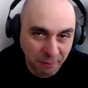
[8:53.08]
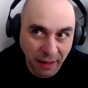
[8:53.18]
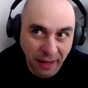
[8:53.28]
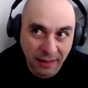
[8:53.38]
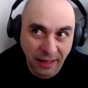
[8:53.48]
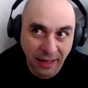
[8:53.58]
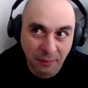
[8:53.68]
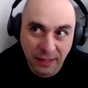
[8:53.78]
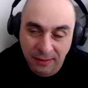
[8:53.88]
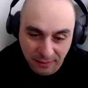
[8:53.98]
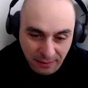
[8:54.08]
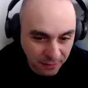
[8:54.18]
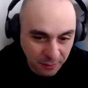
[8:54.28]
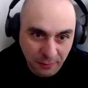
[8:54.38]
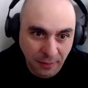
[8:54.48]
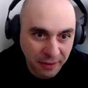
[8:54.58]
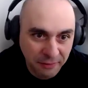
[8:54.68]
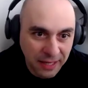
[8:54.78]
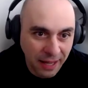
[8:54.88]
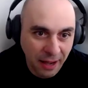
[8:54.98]
back then, I mean, and
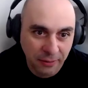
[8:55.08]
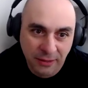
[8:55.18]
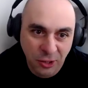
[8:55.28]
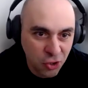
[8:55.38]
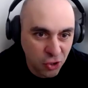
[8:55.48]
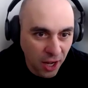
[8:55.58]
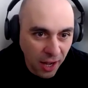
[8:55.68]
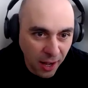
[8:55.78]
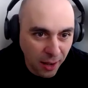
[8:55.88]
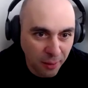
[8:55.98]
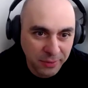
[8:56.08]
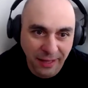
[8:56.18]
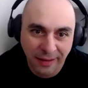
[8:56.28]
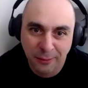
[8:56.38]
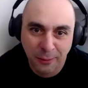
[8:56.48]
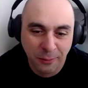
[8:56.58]
even now, there's jobs and,